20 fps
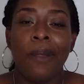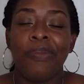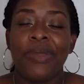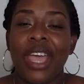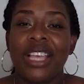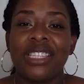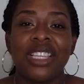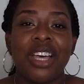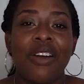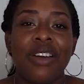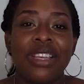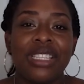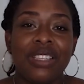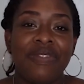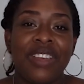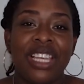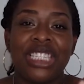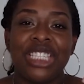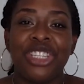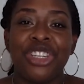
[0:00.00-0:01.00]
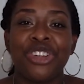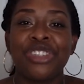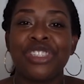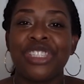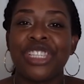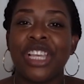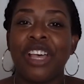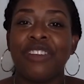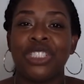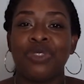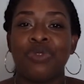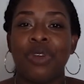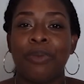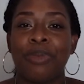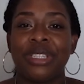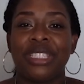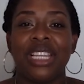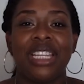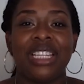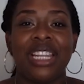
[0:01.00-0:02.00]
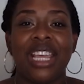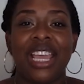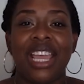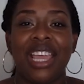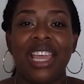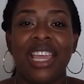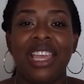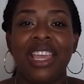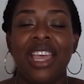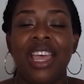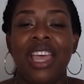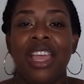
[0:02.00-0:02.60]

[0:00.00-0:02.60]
As always, invest in yourself just 1% a day.